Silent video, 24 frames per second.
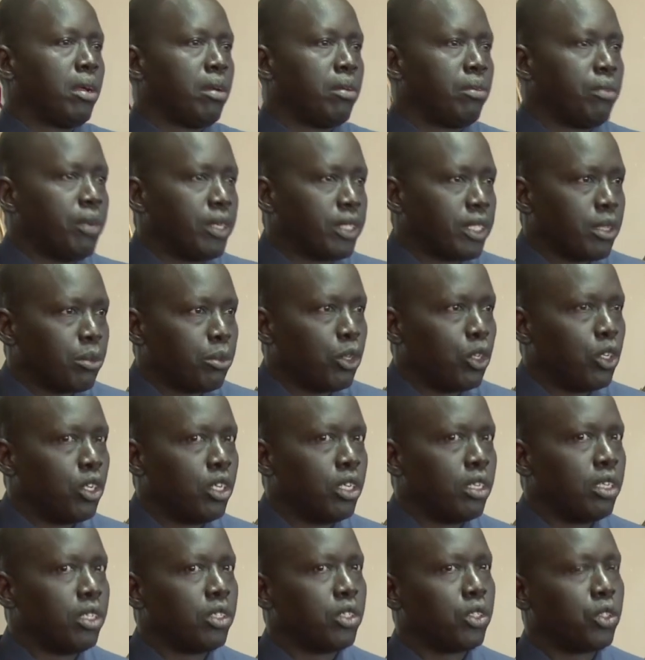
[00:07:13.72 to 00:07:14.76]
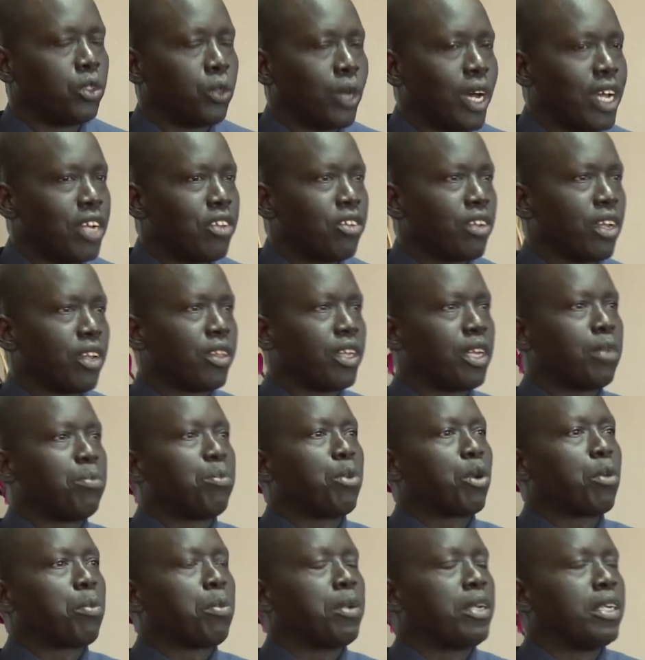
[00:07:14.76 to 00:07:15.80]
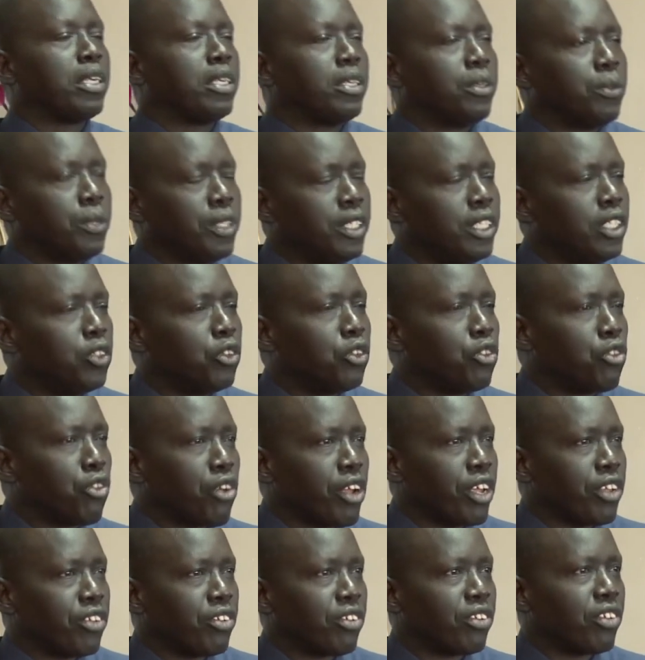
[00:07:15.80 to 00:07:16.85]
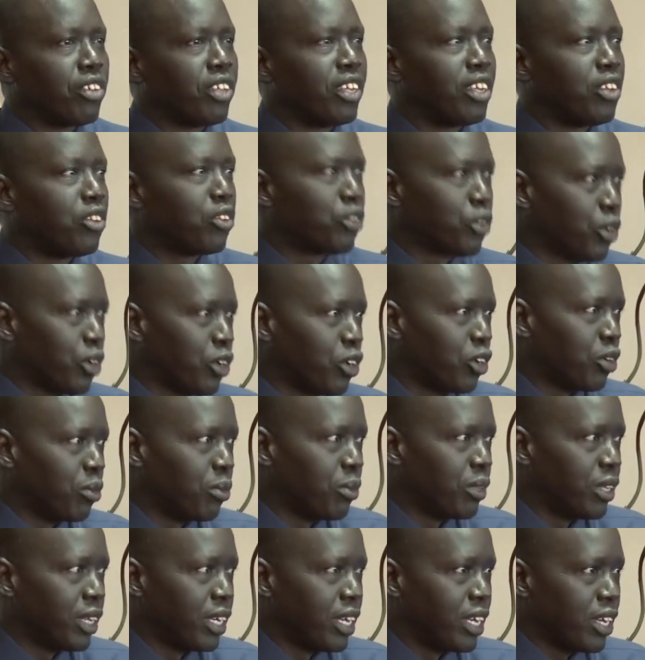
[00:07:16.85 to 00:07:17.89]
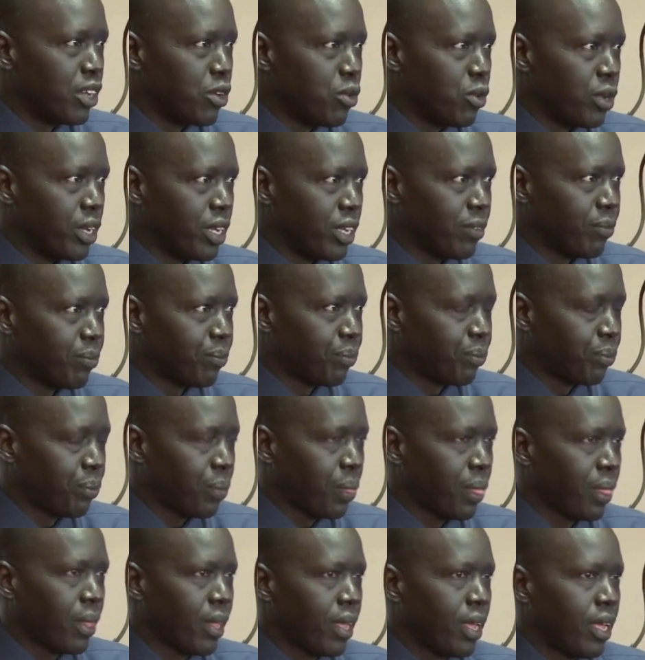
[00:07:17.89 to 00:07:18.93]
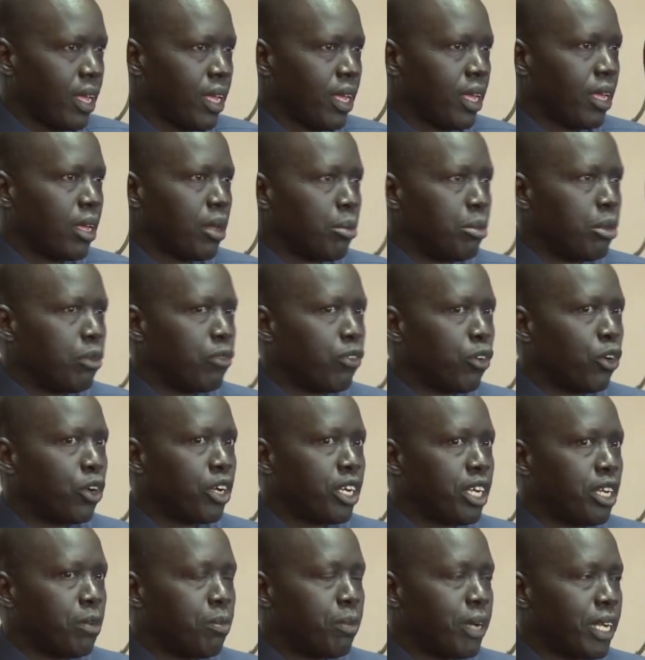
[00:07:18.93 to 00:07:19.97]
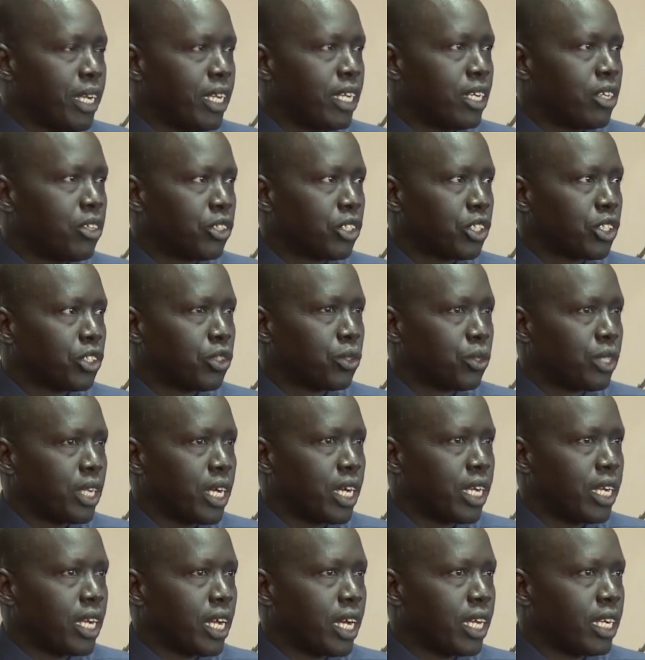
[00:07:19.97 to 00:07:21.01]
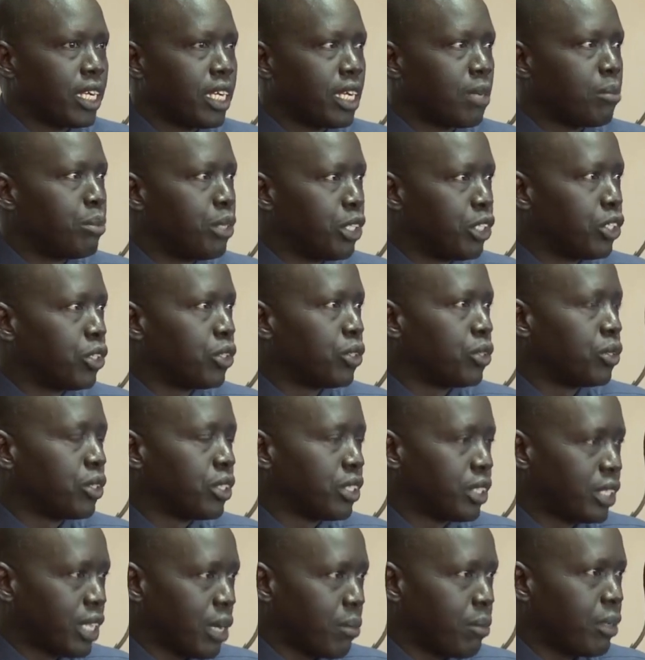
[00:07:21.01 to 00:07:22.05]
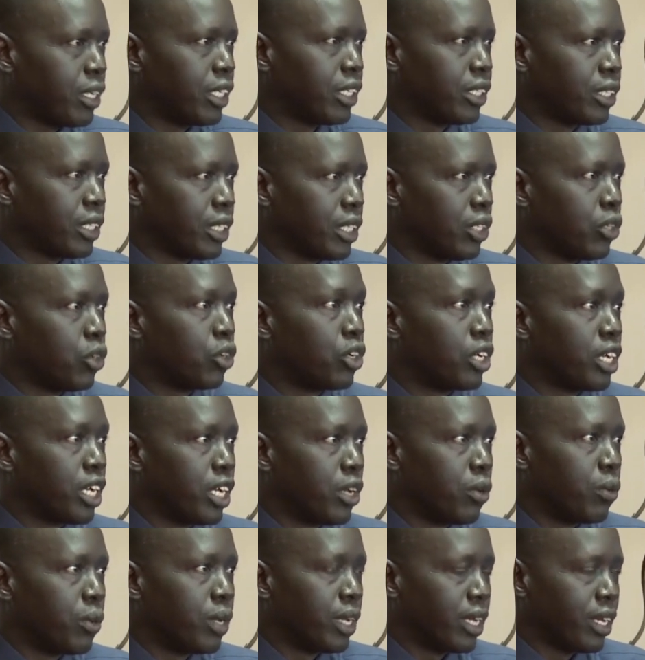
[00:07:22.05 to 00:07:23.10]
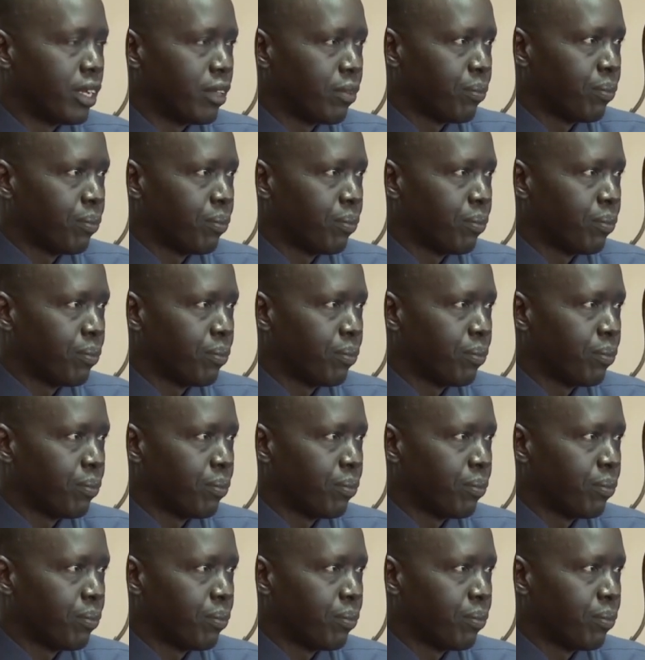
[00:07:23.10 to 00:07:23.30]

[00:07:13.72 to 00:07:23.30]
First of all, to answer that properly, we need to trace the history of the gateway. Before independence, South Sudan had an ambition to establish its own gateway.